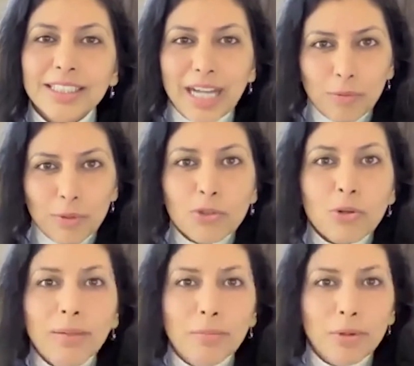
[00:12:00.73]
I will
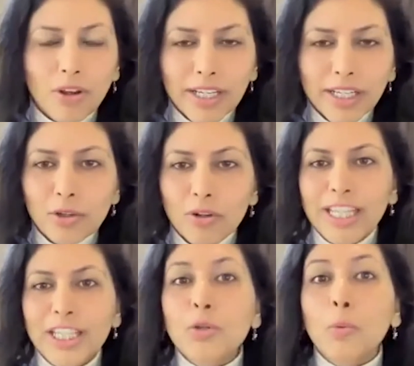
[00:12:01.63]
try and block it or
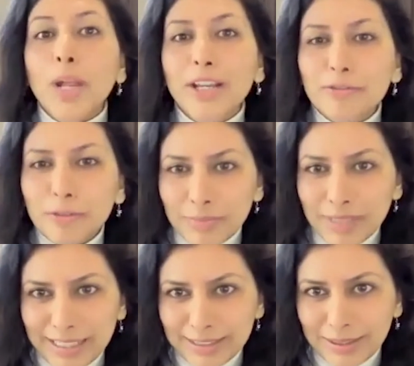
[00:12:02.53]
get you away from
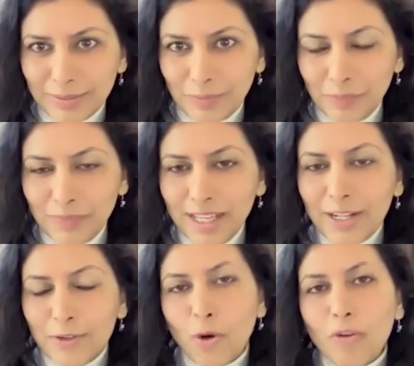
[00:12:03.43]
that.
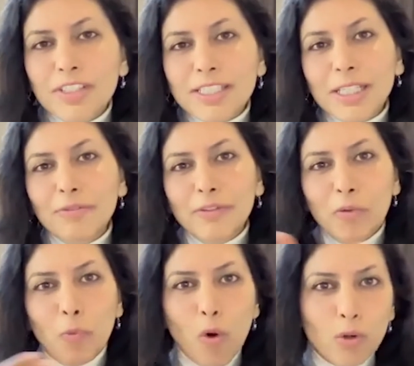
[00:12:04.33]
Now, obviously, we've
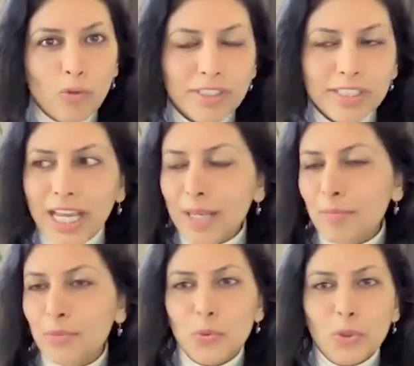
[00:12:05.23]
evolved over
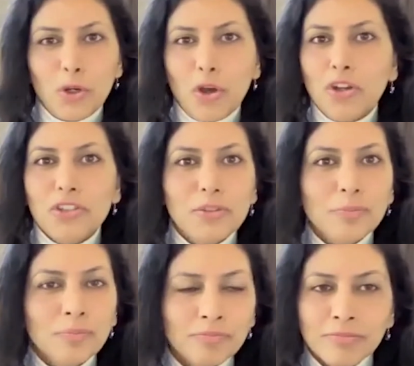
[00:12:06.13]
times. We're not
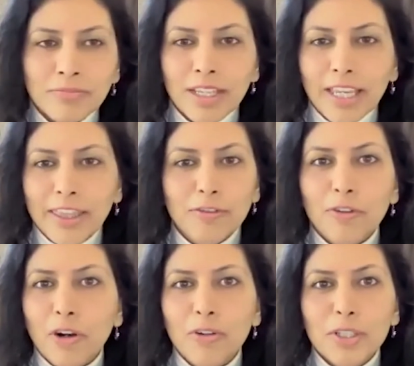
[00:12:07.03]
in the
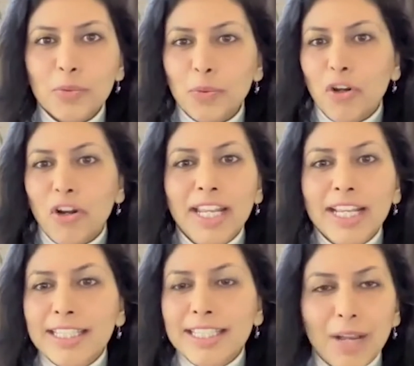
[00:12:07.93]
forest. We're not getting
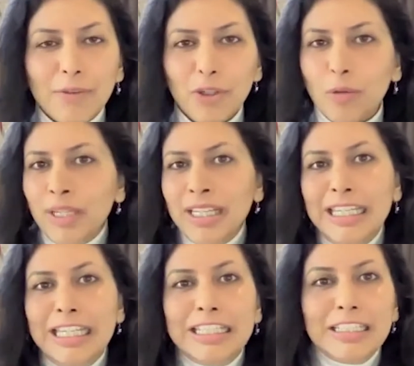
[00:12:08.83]
attacked. We're not being
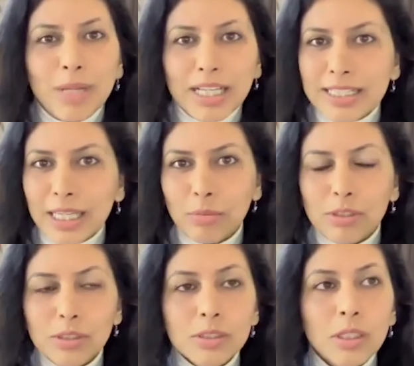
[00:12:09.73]
eaten by
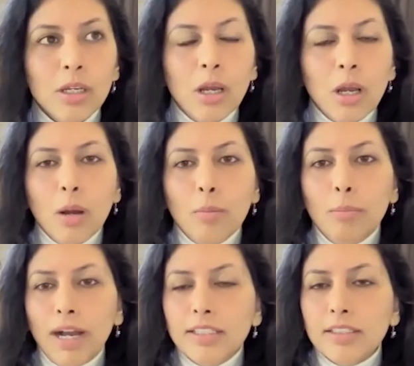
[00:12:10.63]
sabers,
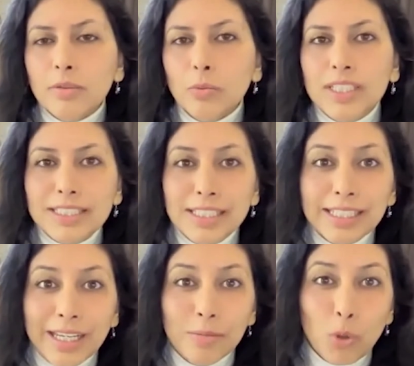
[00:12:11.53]
but we still
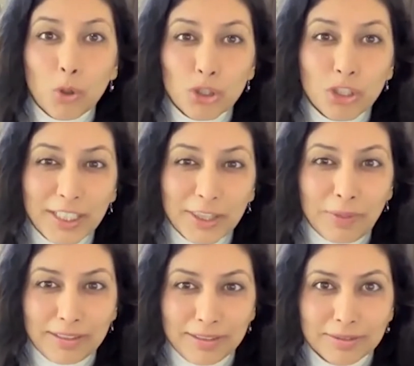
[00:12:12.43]
get emotionally
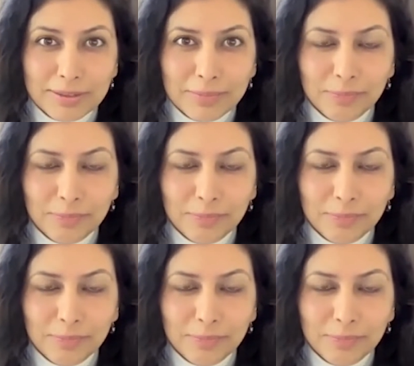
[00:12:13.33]
threatened.